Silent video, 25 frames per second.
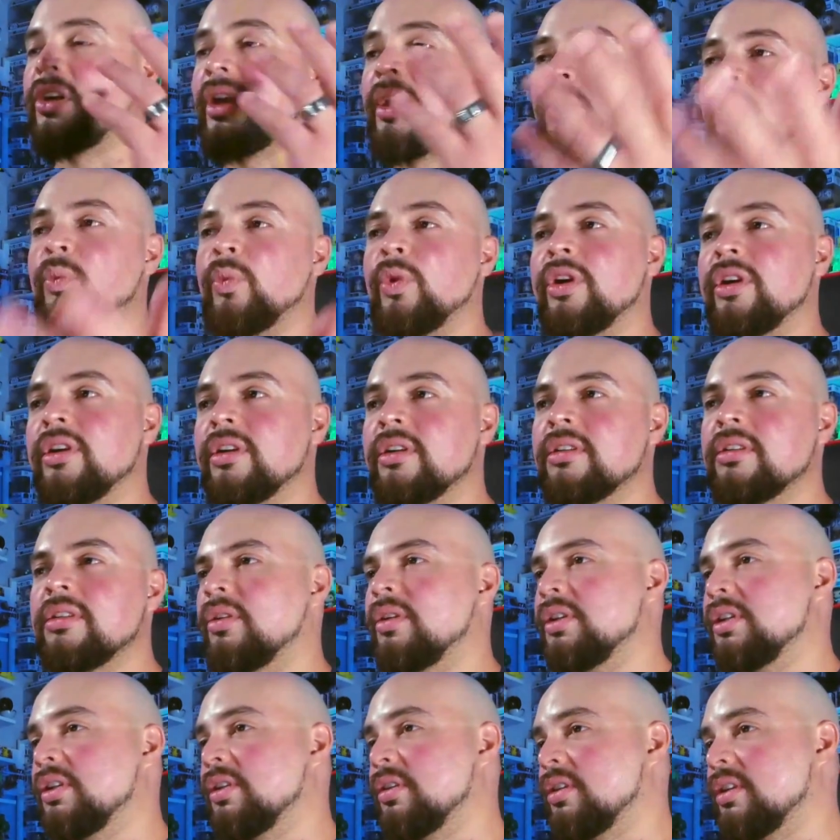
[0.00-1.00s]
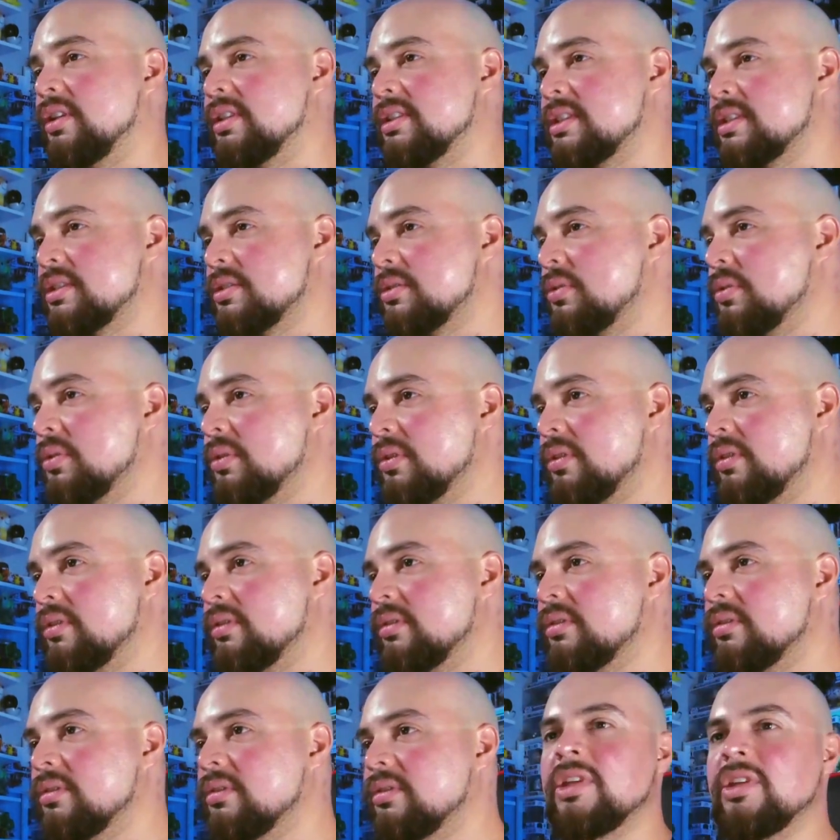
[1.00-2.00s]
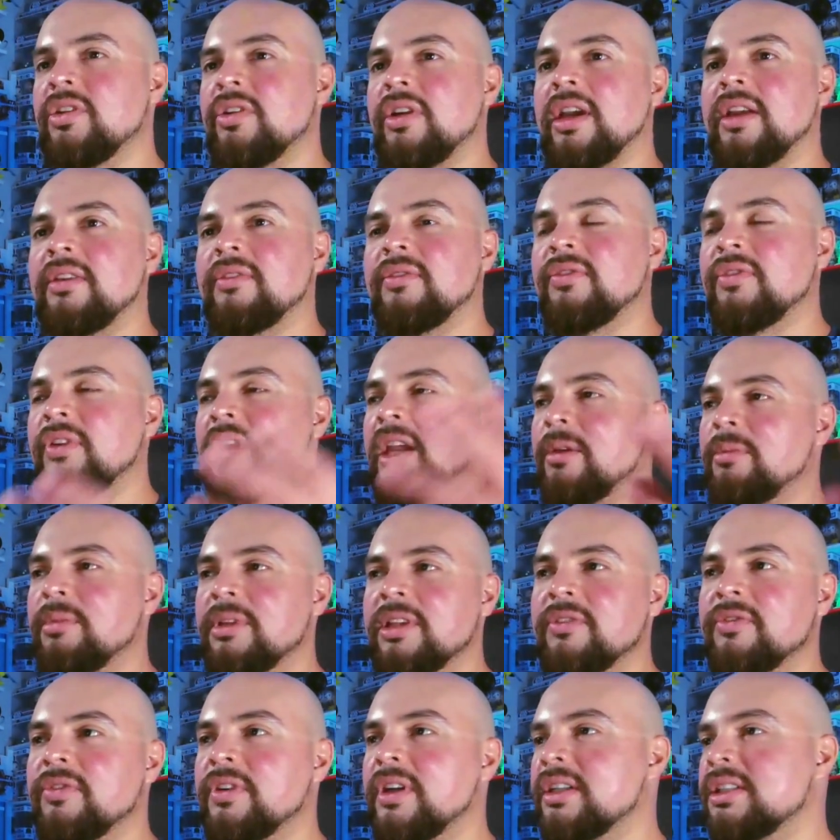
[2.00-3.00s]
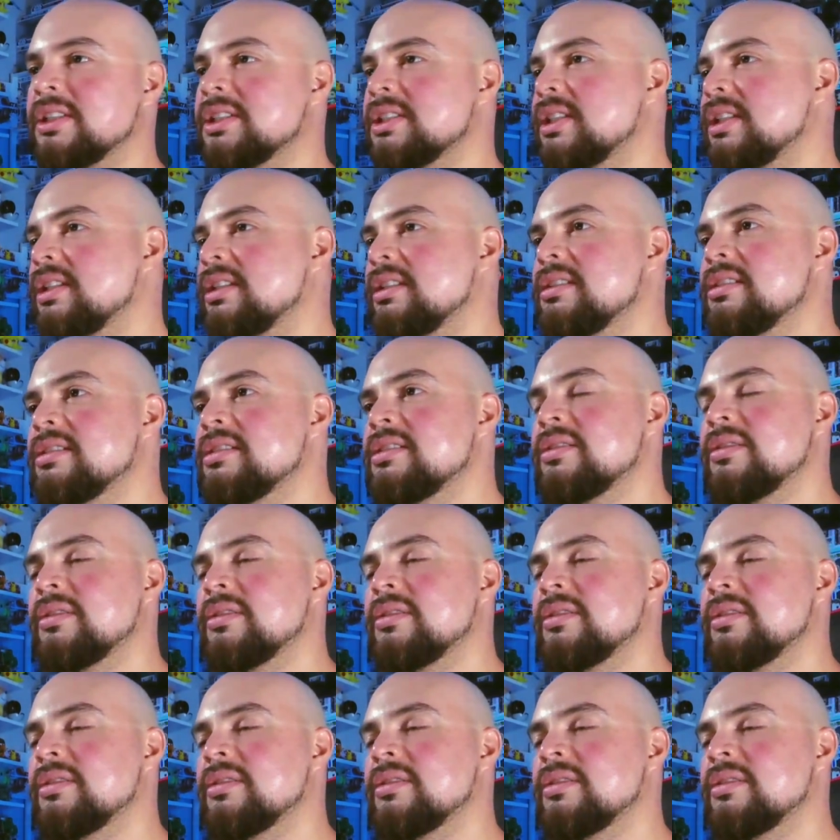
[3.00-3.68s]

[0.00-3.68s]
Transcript: at work or you're at school, you're at family functions